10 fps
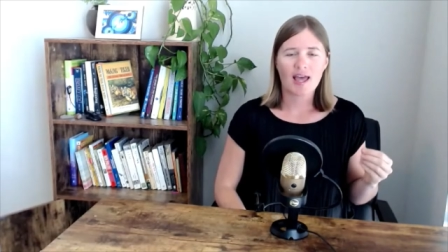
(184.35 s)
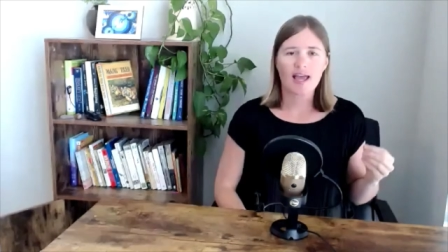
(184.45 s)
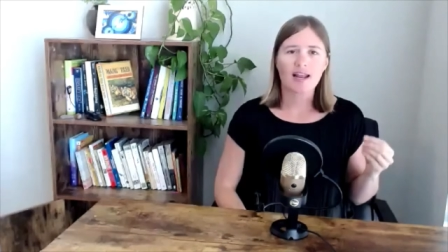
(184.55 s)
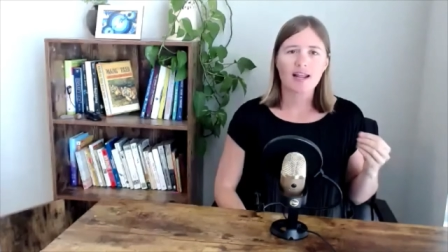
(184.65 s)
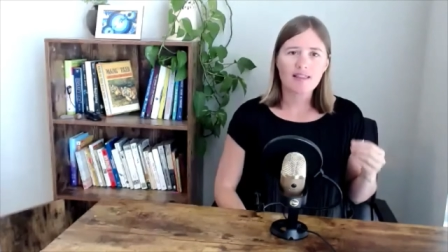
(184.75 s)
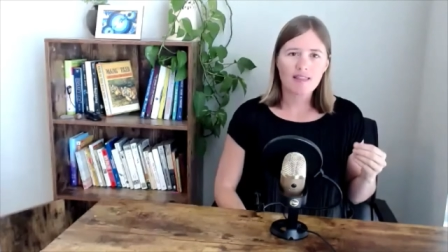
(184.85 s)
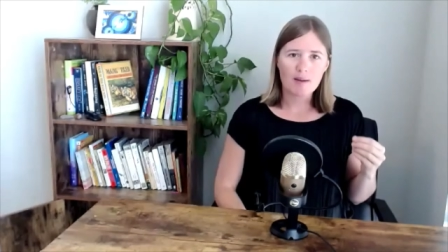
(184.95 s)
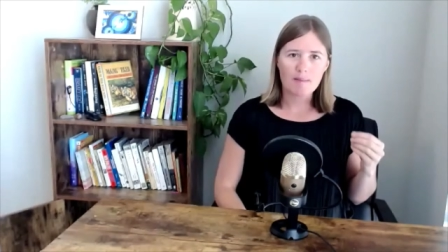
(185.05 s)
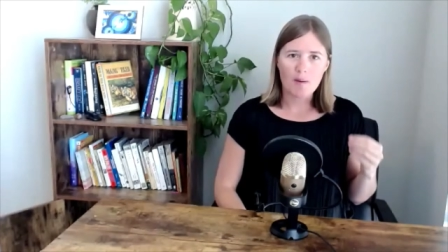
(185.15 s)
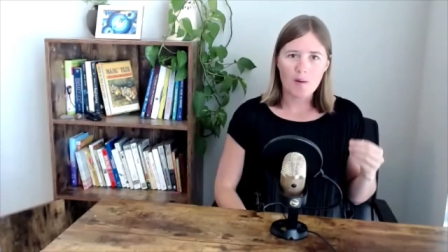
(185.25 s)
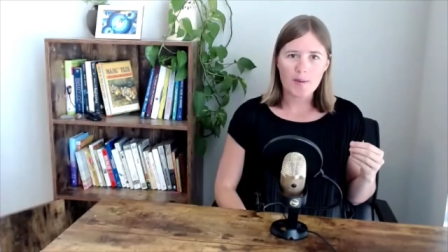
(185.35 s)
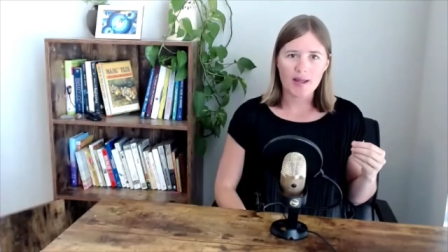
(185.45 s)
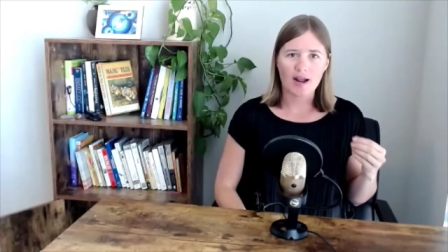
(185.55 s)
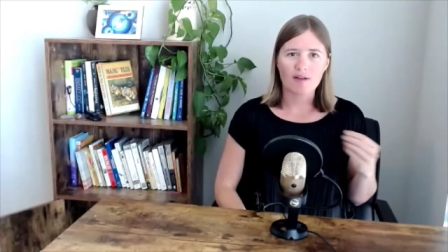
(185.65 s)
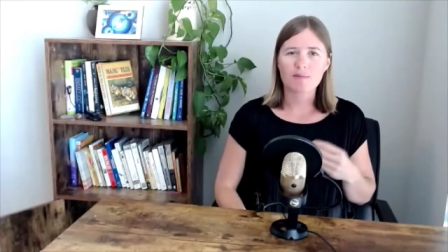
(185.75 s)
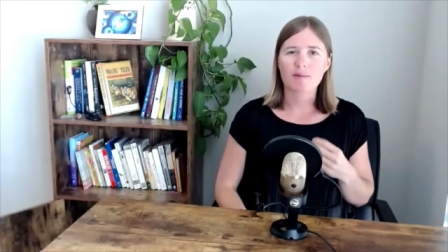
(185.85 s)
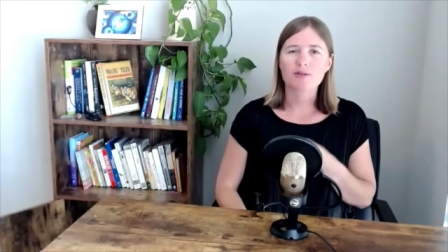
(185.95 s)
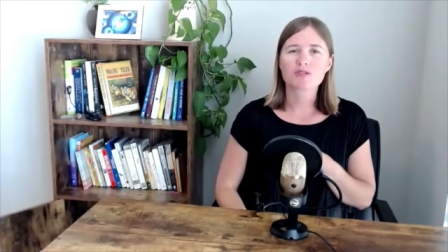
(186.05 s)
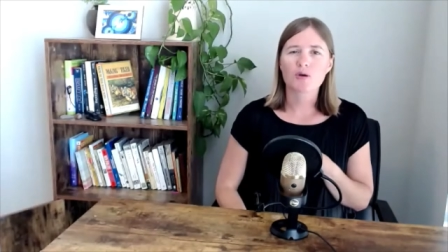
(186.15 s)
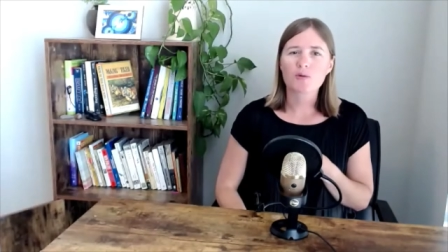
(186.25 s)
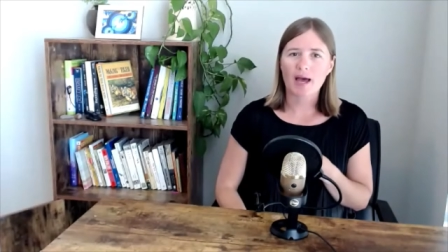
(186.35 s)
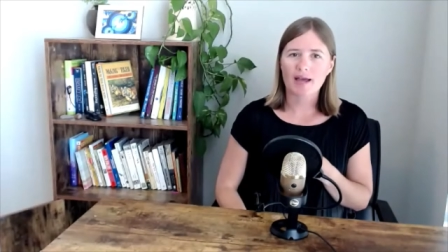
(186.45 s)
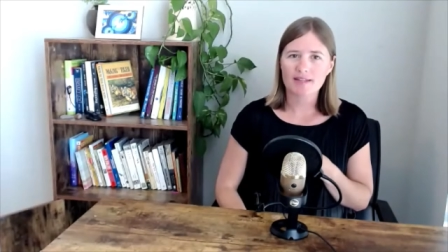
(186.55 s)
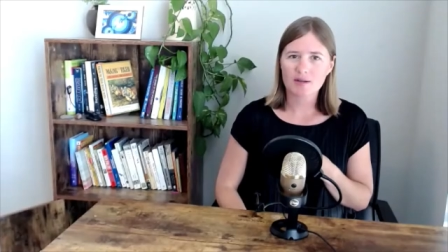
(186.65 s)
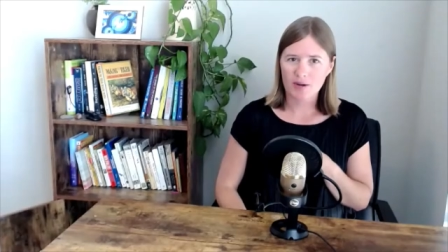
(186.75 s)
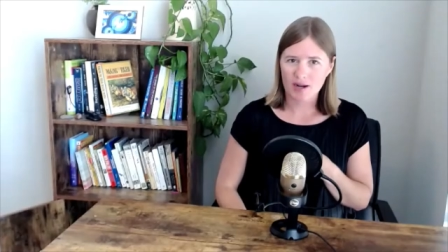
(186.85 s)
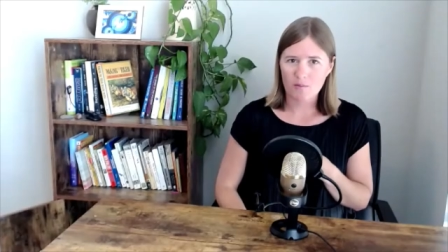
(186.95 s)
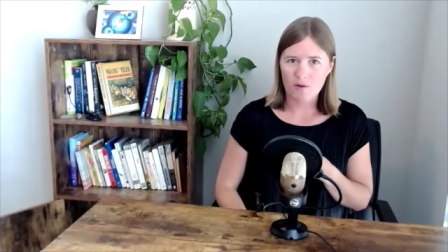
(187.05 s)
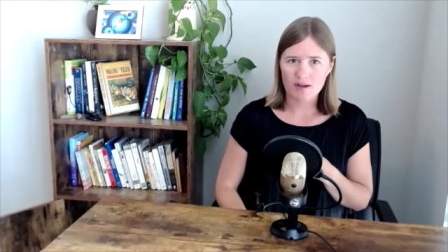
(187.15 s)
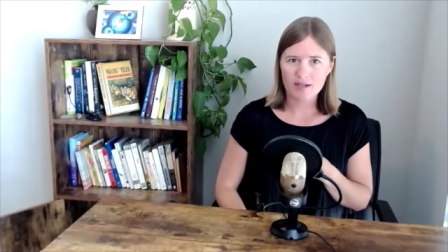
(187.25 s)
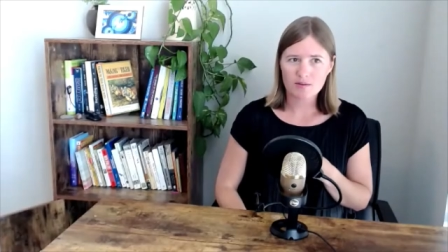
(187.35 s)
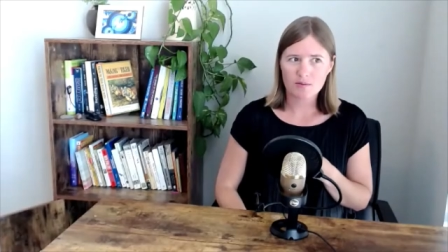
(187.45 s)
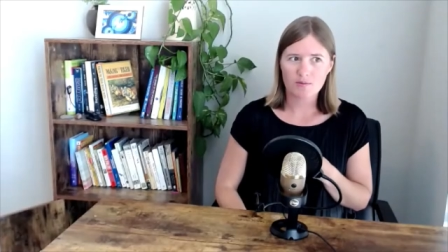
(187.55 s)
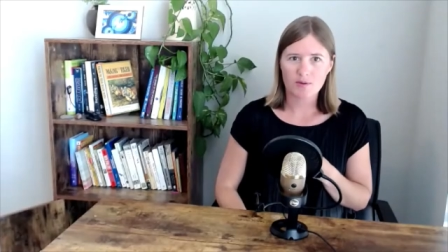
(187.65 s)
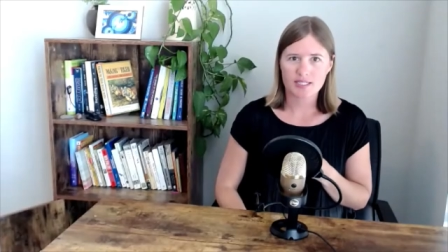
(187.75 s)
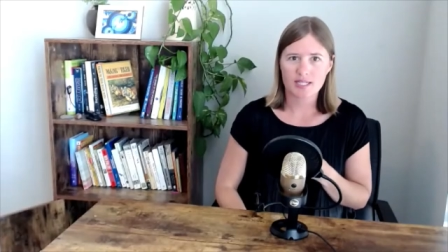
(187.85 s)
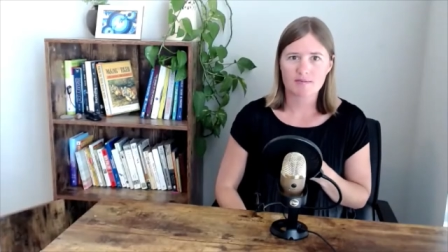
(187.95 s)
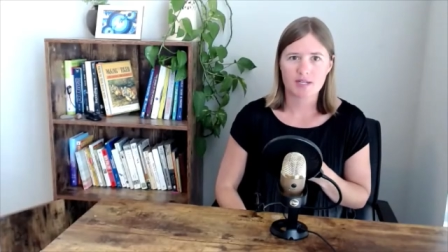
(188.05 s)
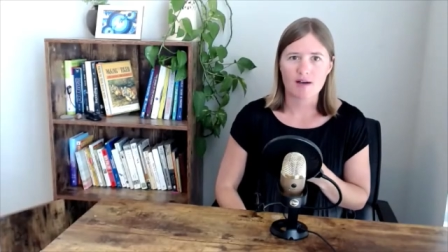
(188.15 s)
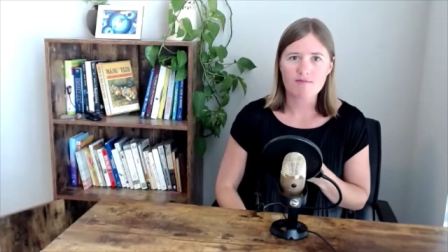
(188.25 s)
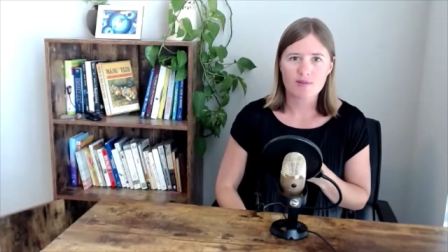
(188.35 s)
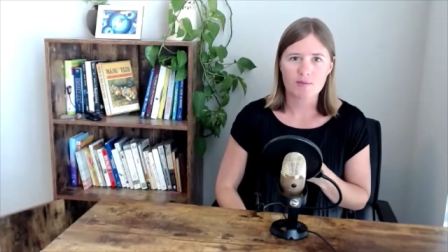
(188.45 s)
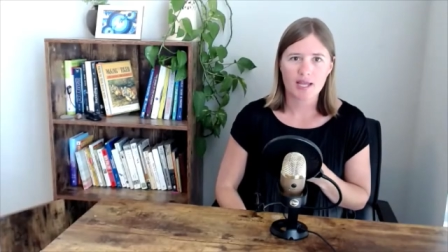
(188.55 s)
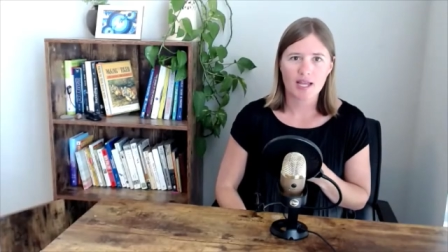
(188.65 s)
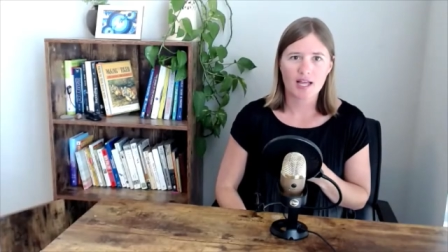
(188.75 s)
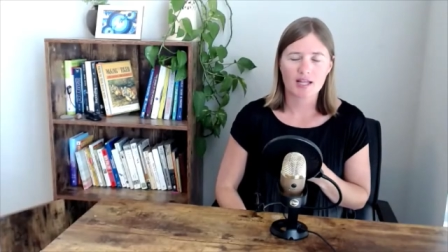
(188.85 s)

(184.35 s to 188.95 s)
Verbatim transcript: And in that moment, I remember so badly what I wanted was him to comfort me.